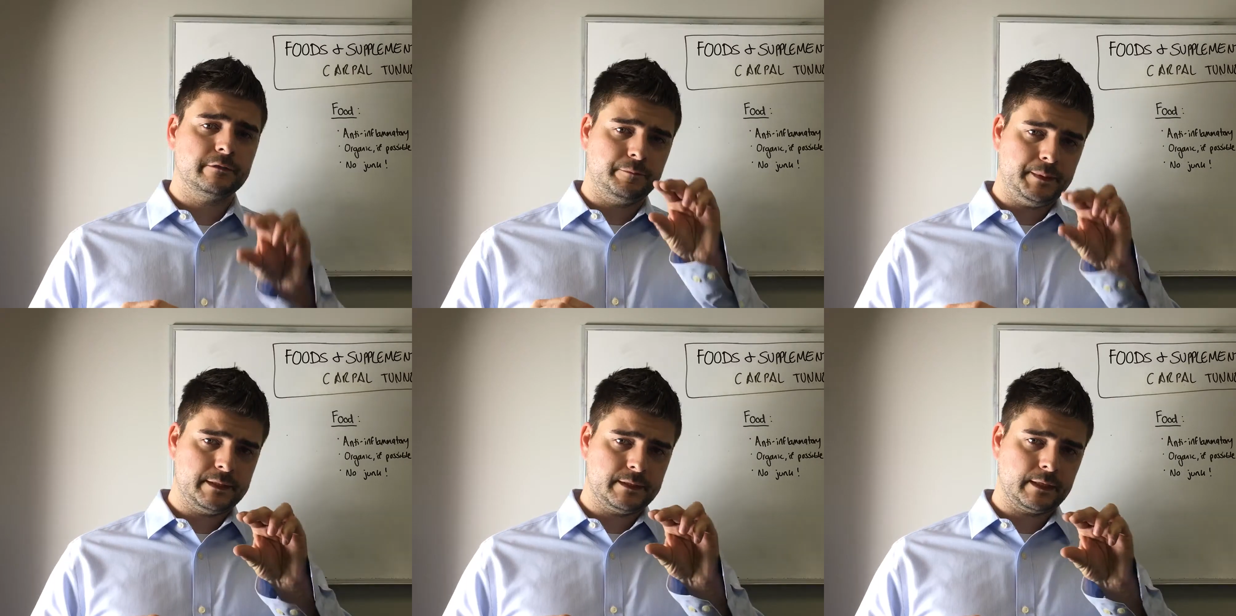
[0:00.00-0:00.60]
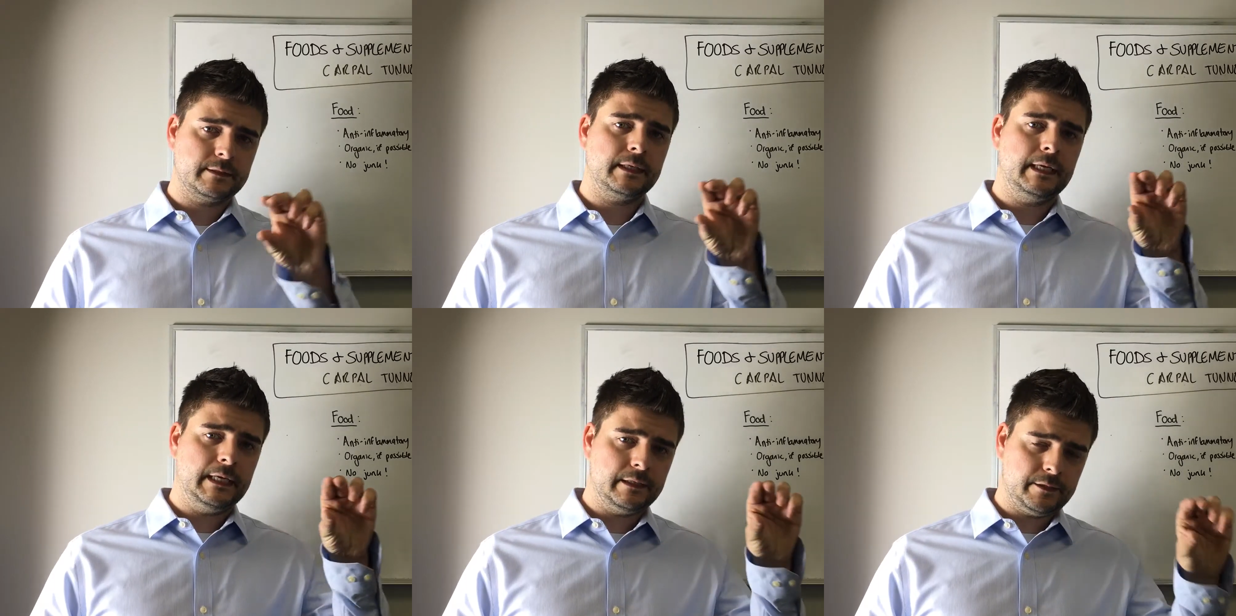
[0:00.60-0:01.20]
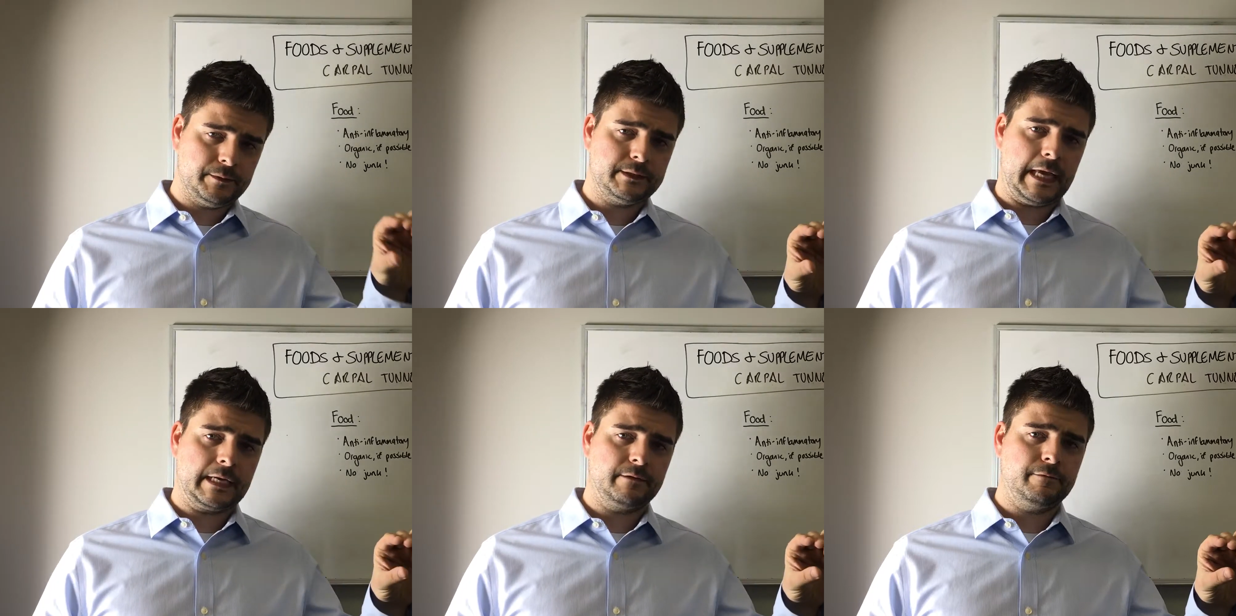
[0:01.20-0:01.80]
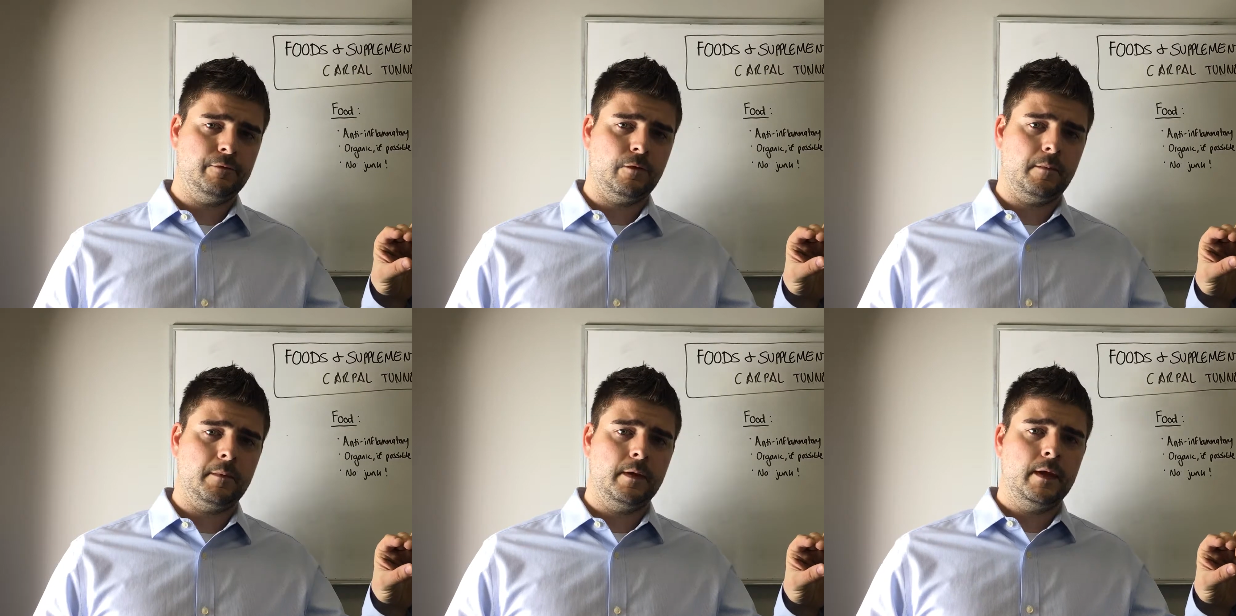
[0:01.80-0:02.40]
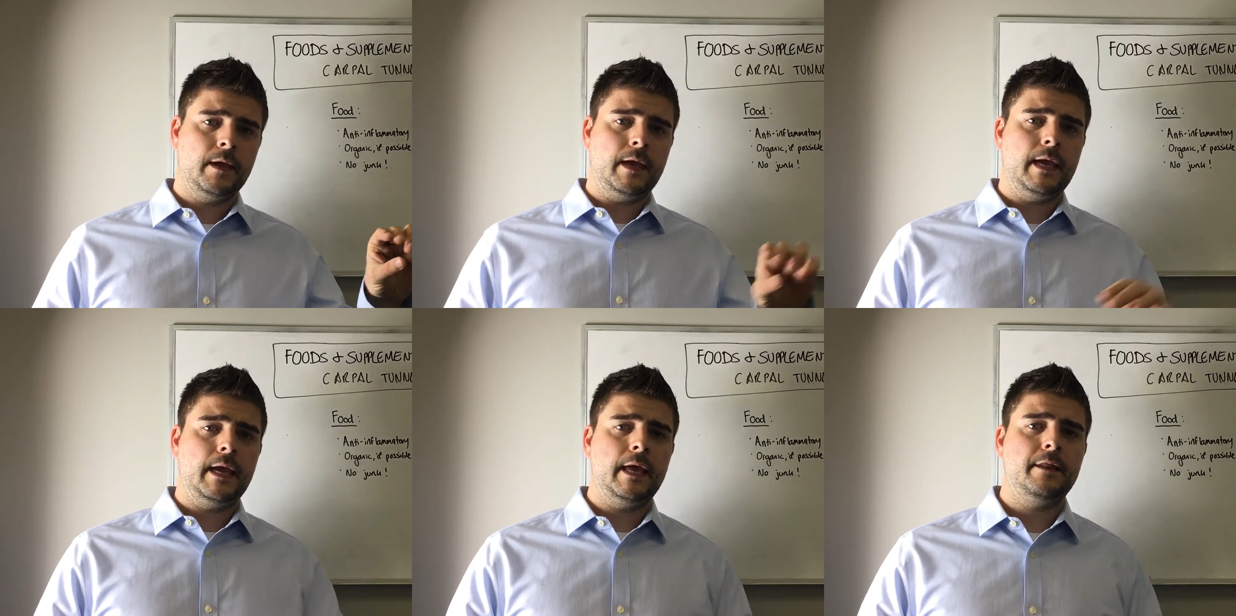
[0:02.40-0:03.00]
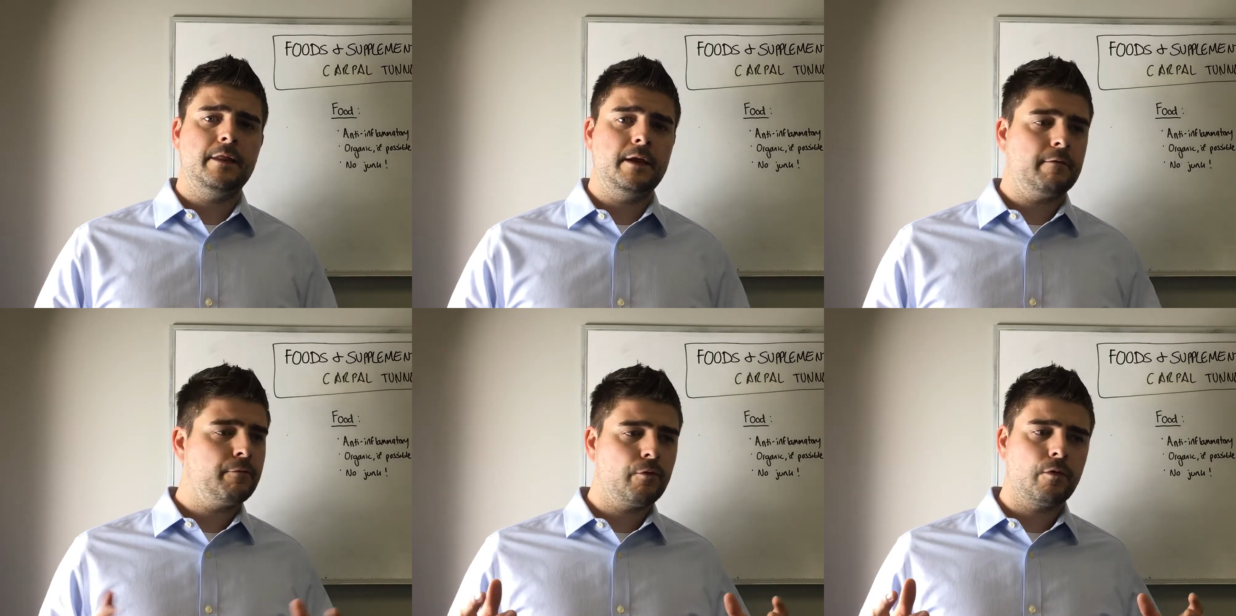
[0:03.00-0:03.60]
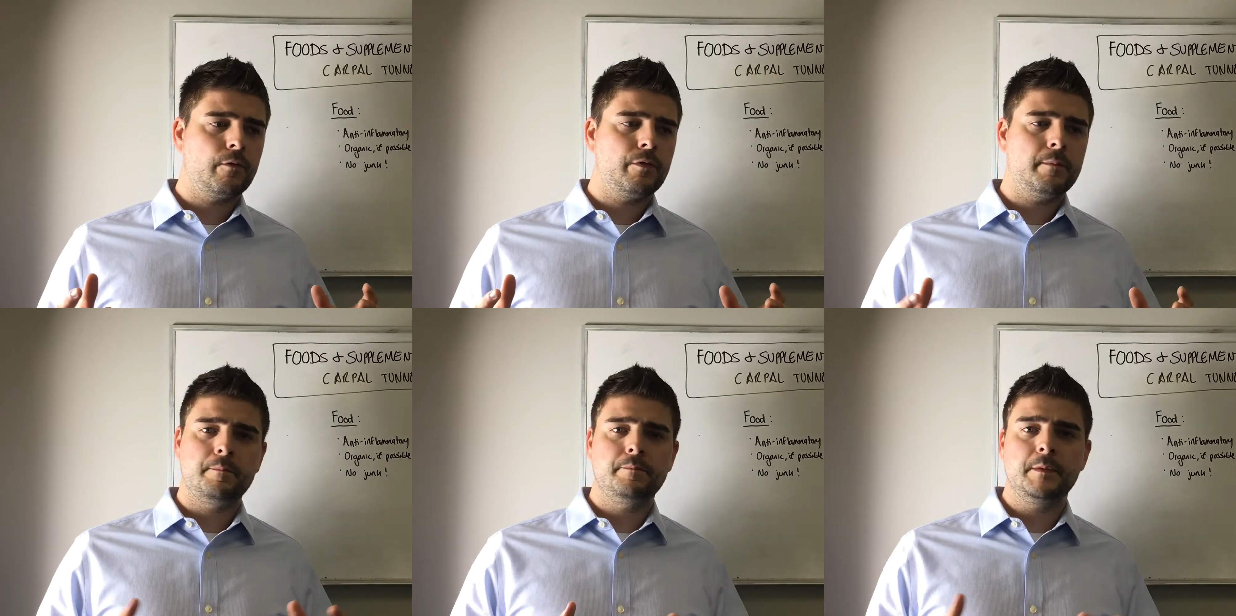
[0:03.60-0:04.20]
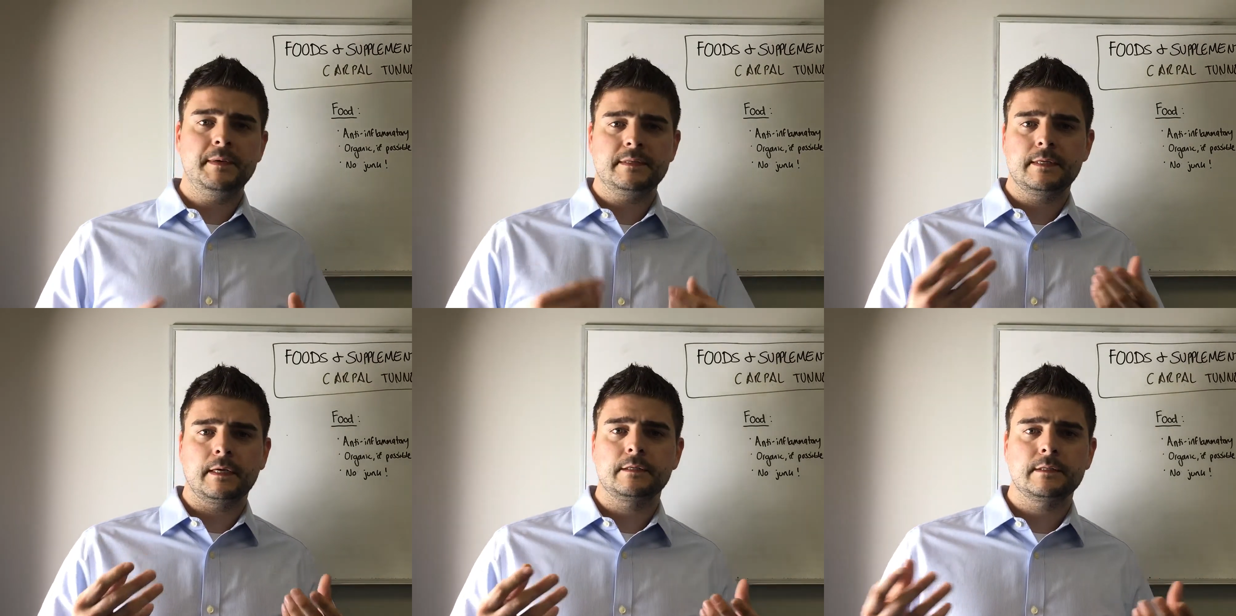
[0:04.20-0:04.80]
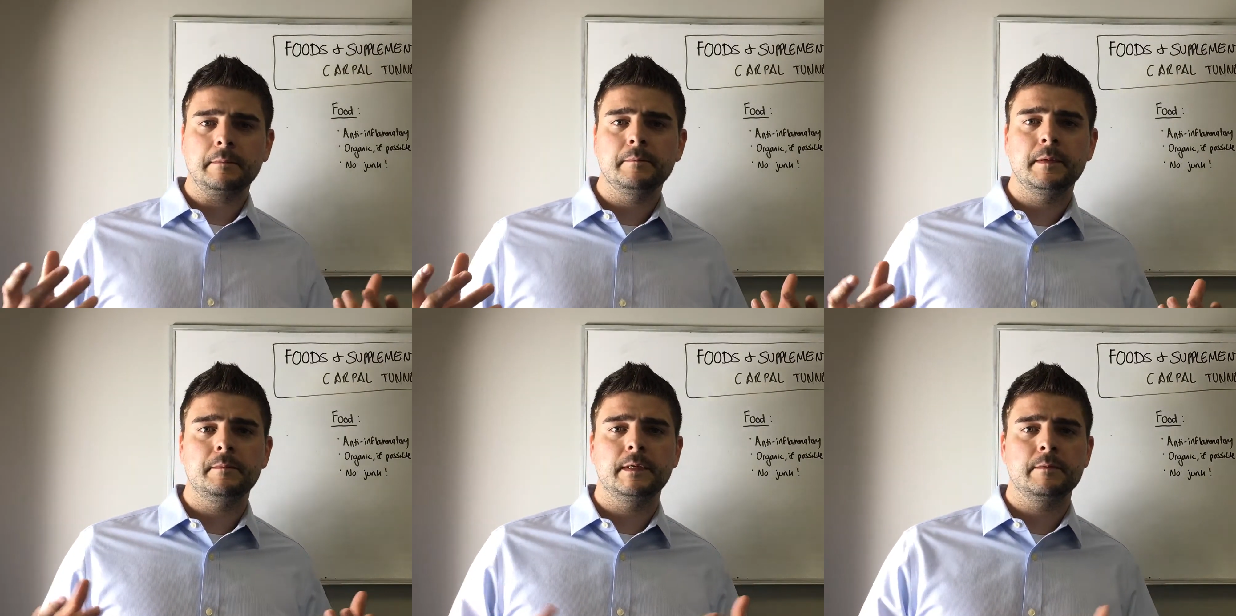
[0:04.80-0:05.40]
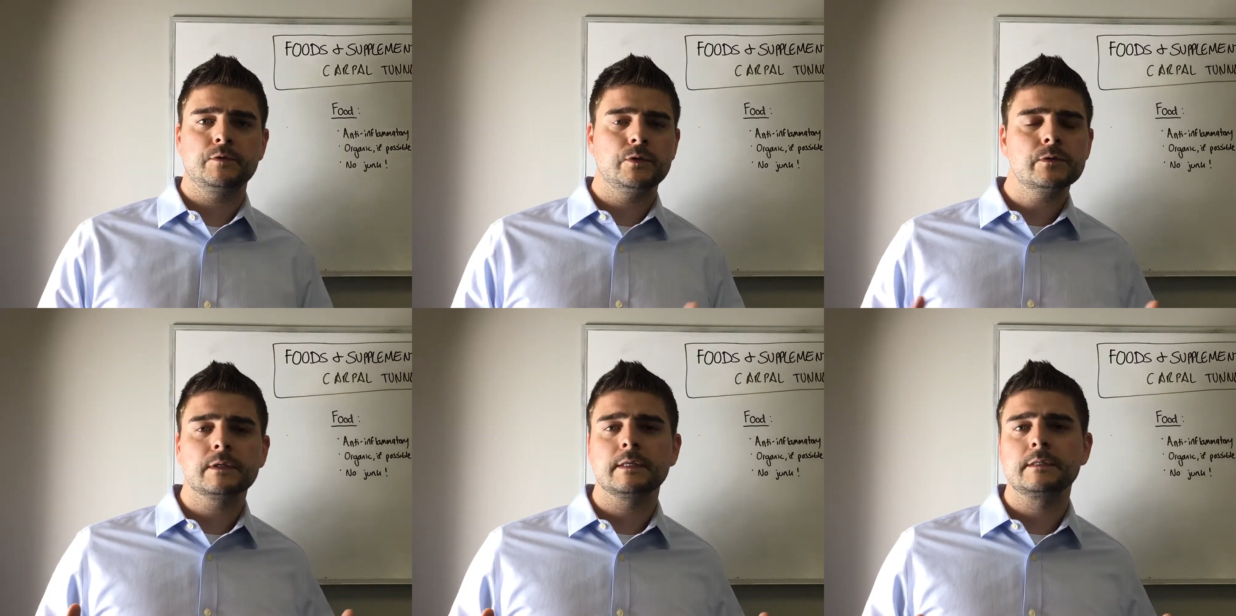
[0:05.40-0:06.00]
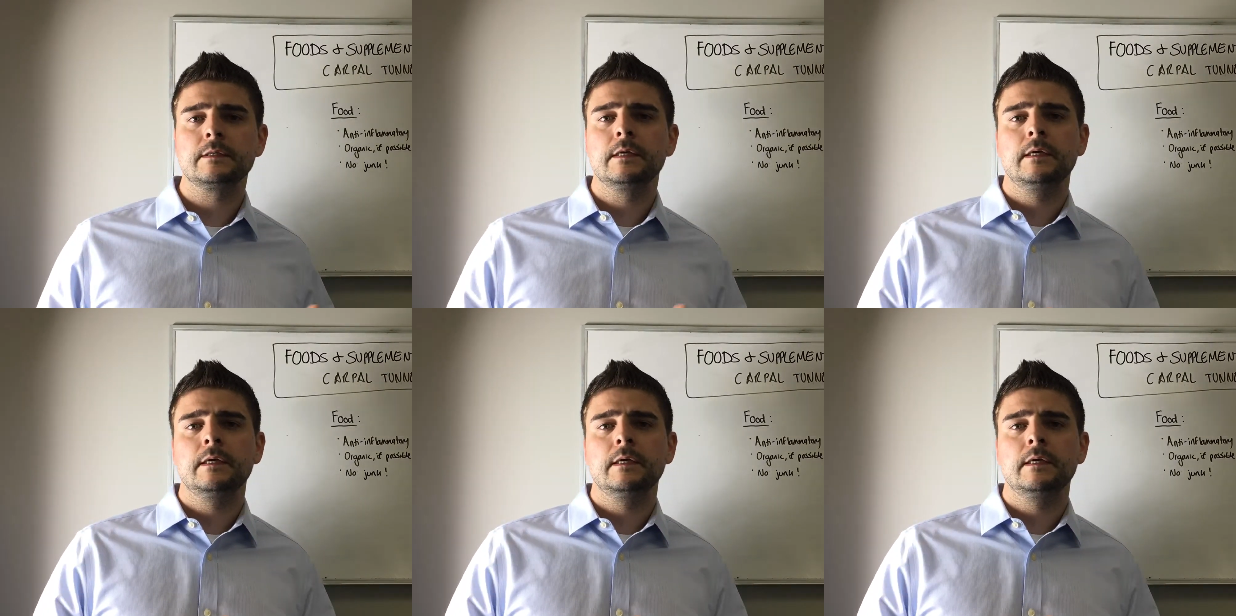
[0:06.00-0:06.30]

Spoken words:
of B6 into its active form, and therefore the B6 supplement becomes useless